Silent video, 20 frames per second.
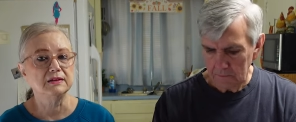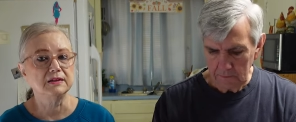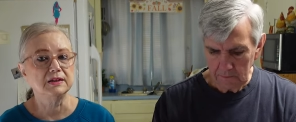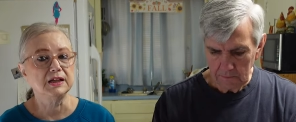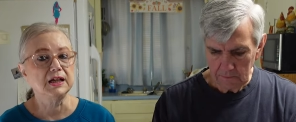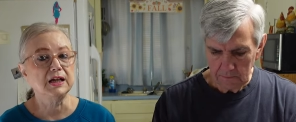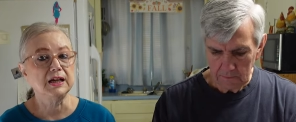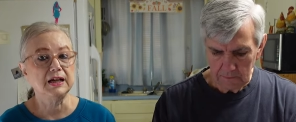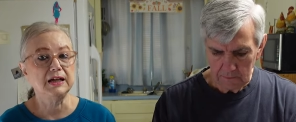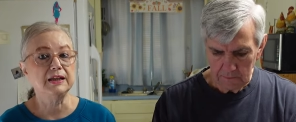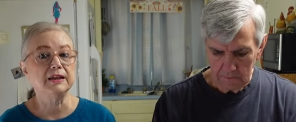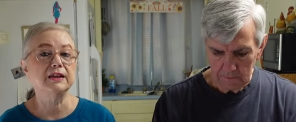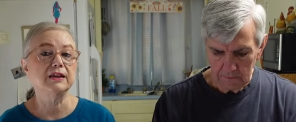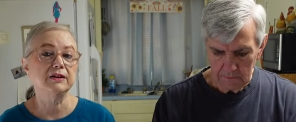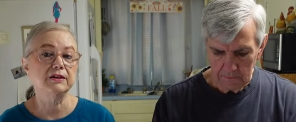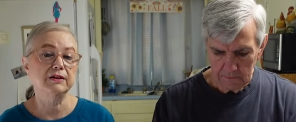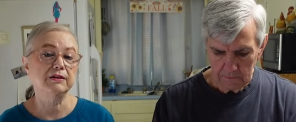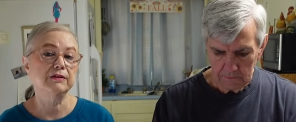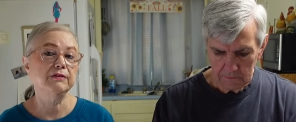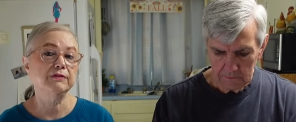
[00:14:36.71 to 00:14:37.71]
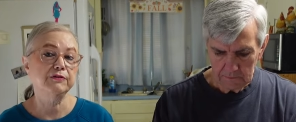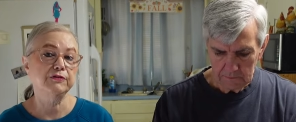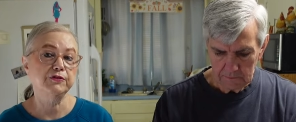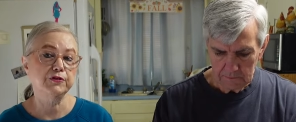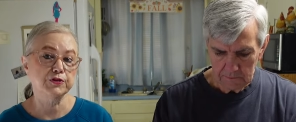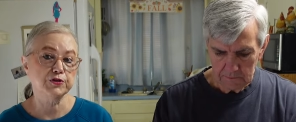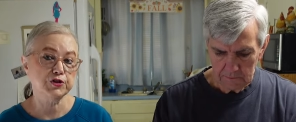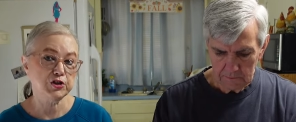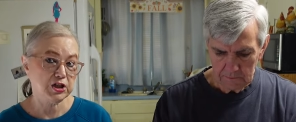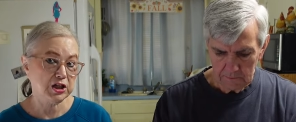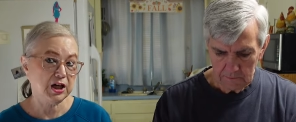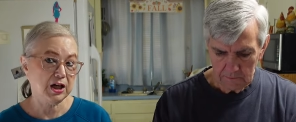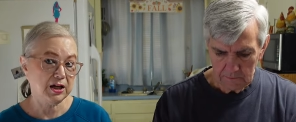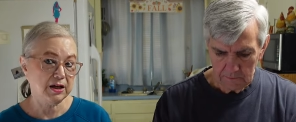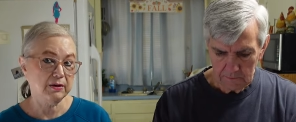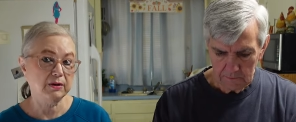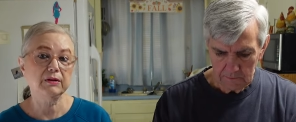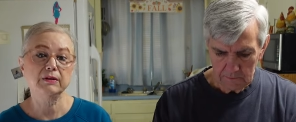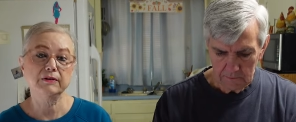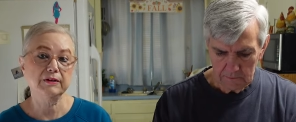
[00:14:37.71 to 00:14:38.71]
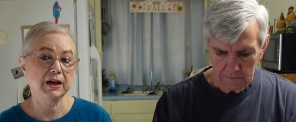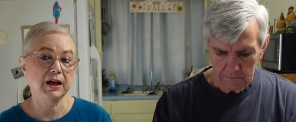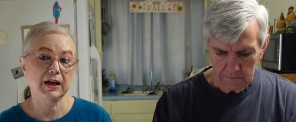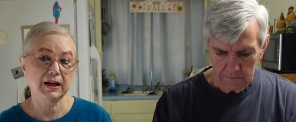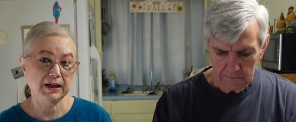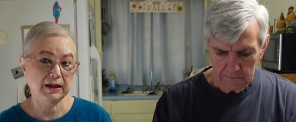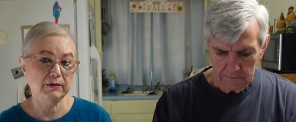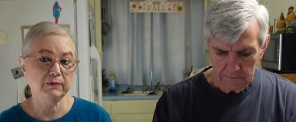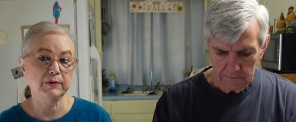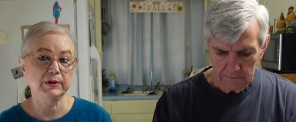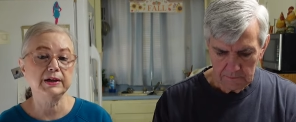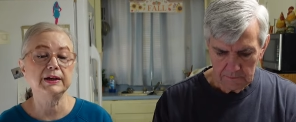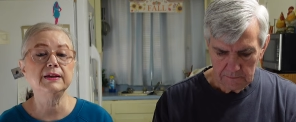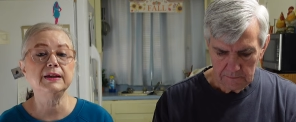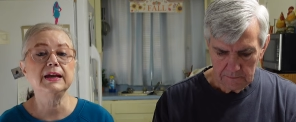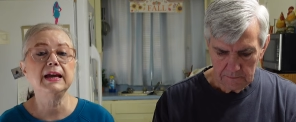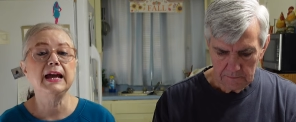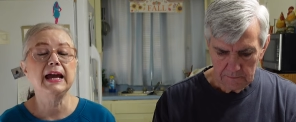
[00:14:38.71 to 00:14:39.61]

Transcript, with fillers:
Speaker 1: cut the first cut cutting with